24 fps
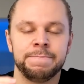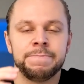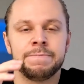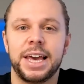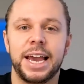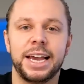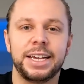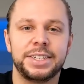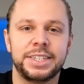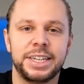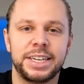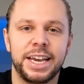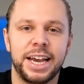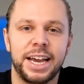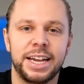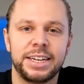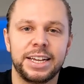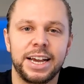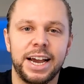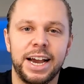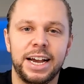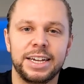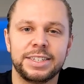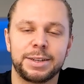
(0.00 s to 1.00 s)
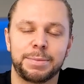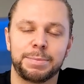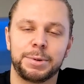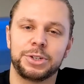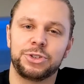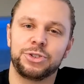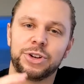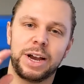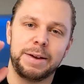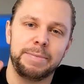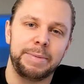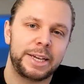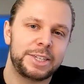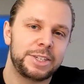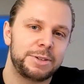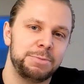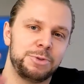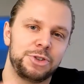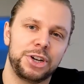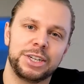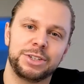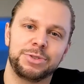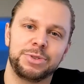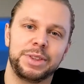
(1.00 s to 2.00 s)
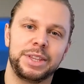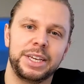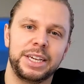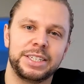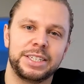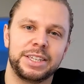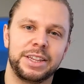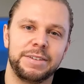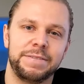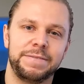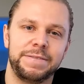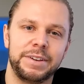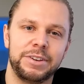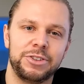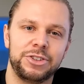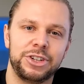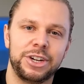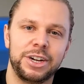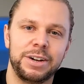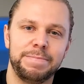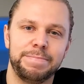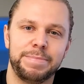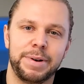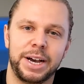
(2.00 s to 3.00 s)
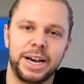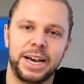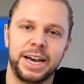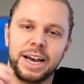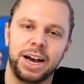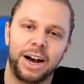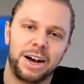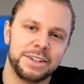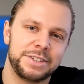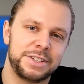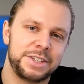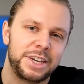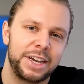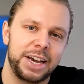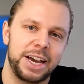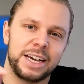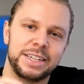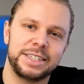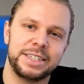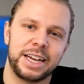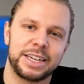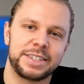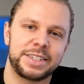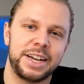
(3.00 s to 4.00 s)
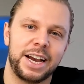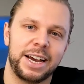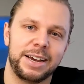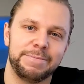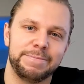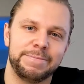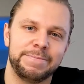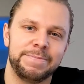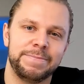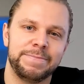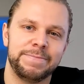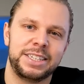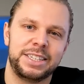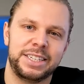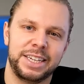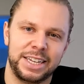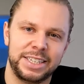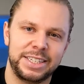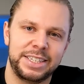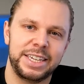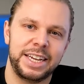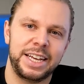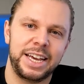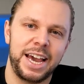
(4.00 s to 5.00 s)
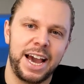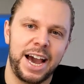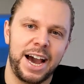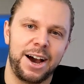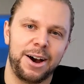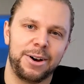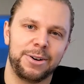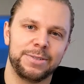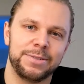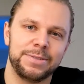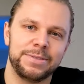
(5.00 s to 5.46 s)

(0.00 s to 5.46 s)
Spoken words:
Thanks again, guys. I'm gonna try and make some drinks with these in the future, but I'll see you guys next time. Sin City out.